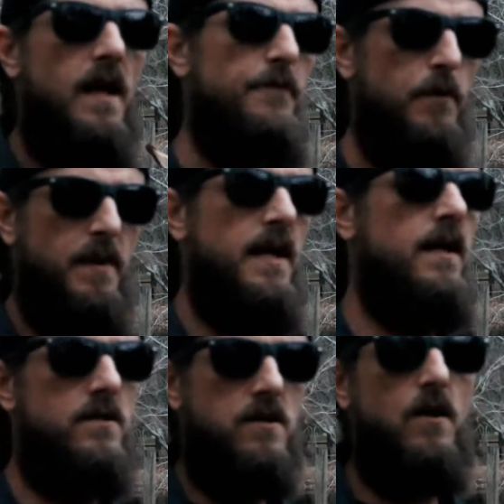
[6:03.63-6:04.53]
if you're being
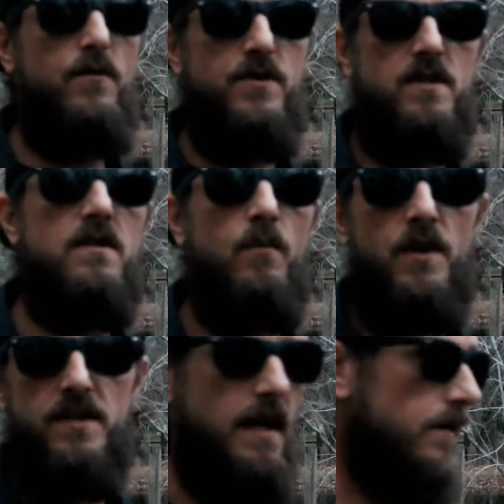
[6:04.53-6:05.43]
in service to someone
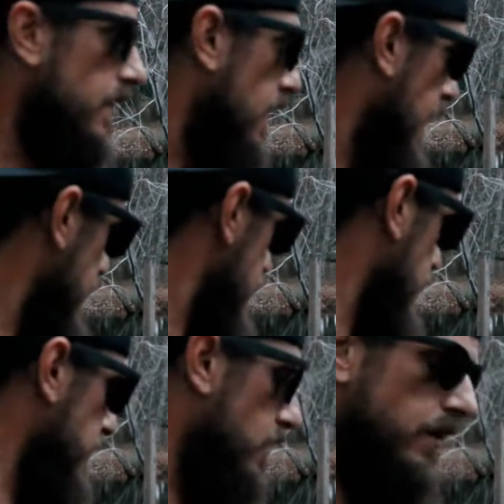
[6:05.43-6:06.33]
that's out there
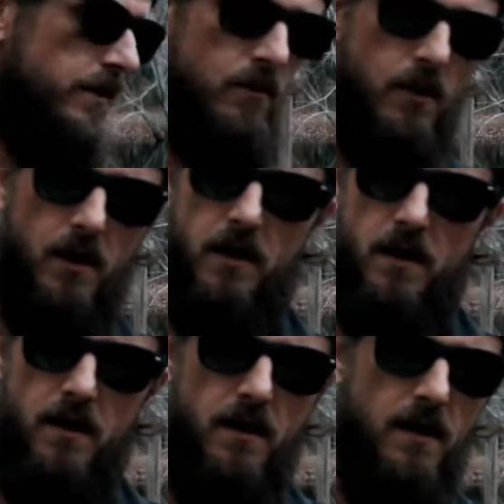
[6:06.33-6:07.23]
actually doing the work,
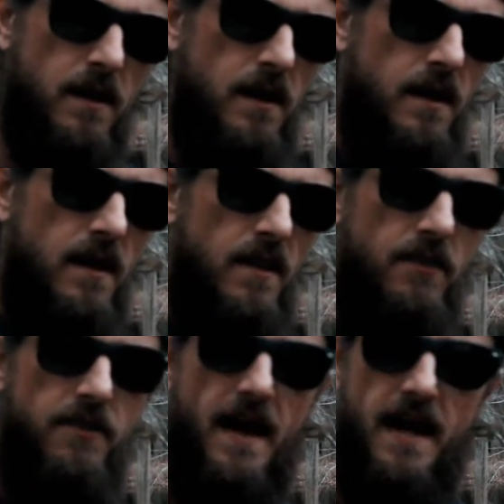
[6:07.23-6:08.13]

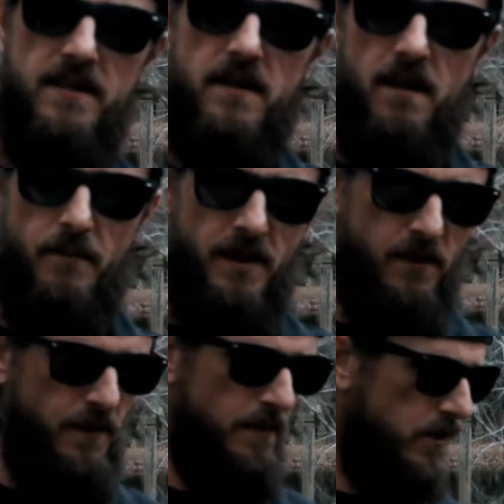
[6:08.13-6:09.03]
that's going to
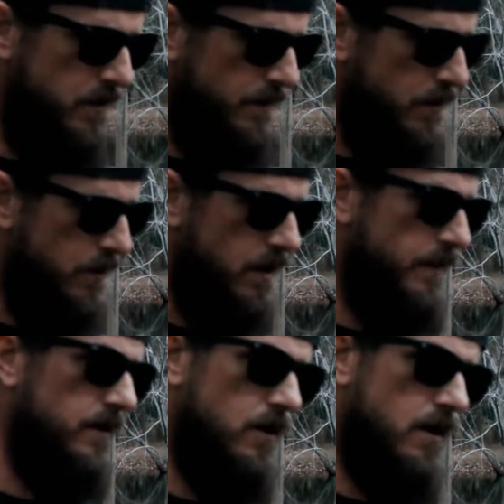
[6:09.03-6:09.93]
benefit both of you. You're going
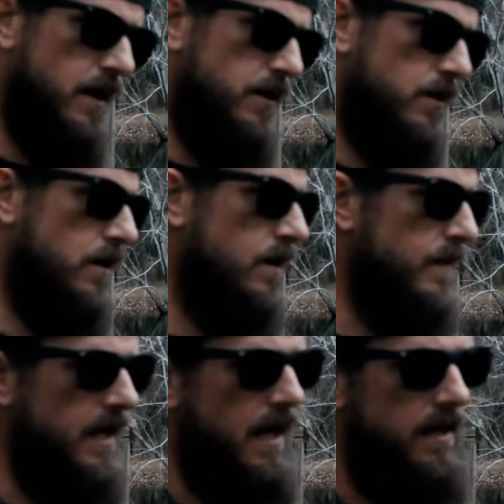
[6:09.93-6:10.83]
to be learning, you're going to
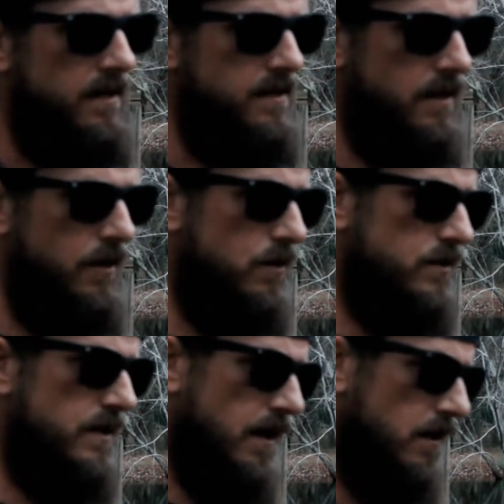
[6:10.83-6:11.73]
be gaining
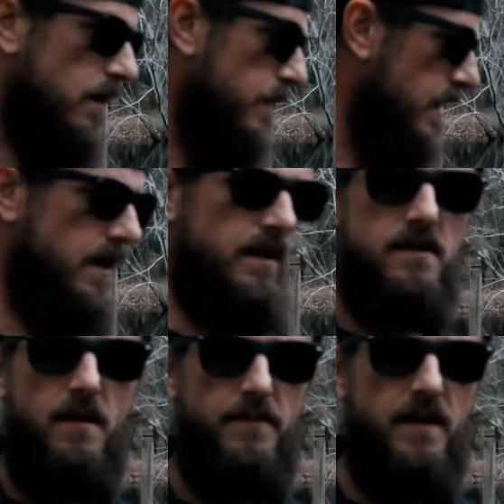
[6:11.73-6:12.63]
skills, they're going to be getting
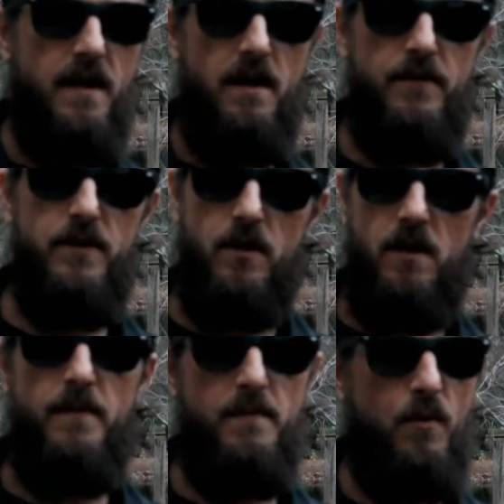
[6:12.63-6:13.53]
something out of it, they're
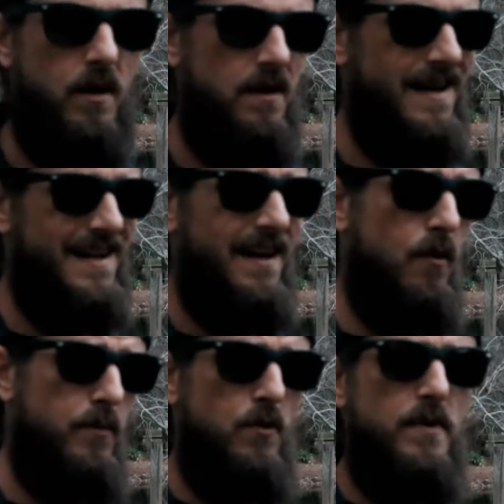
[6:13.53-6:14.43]
going to be more inclined to
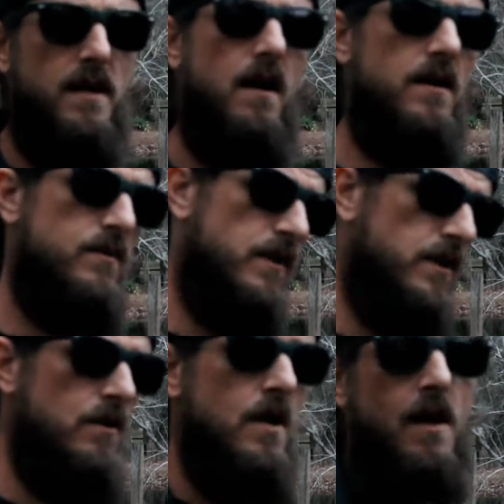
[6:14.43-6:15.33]
help you, be honest with
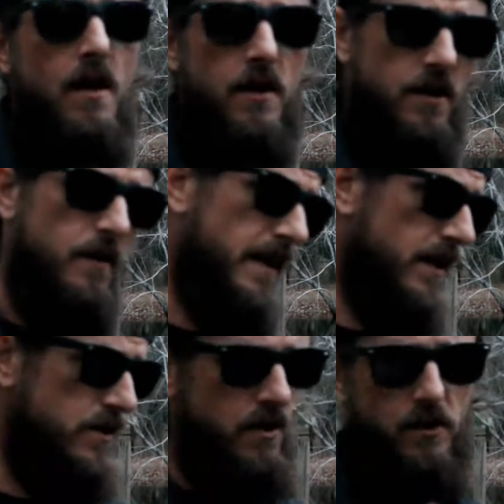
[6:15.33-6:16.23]
you, you're going to be
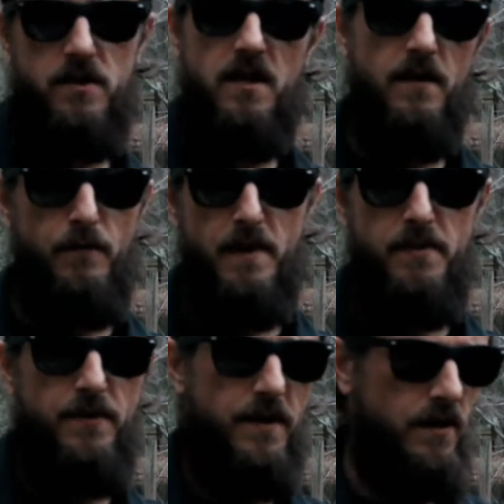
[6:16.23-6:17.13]
introduced to different
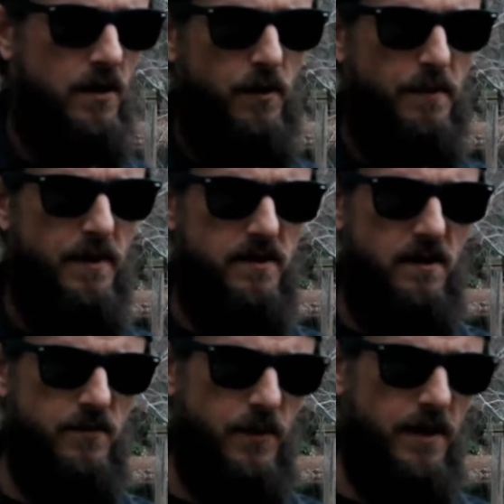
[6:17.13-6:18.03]
people that they're doing
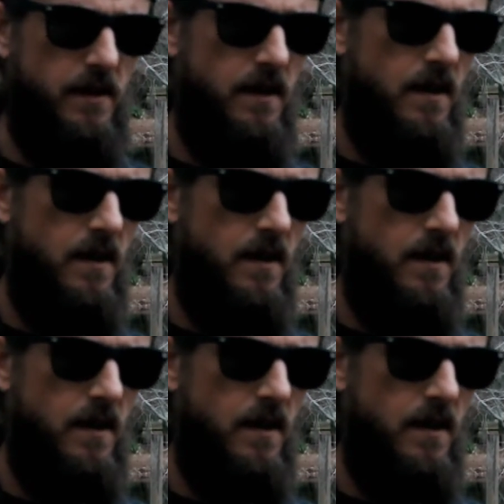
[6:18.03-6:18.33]
business with.